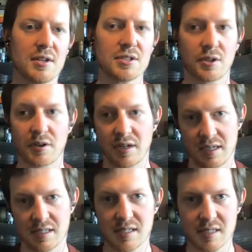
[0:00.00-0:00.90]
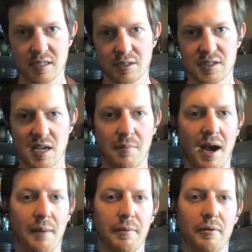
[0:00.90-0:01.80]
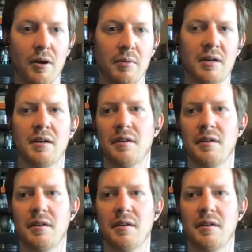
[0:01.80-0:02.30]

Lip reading: So there is still some hop aroma,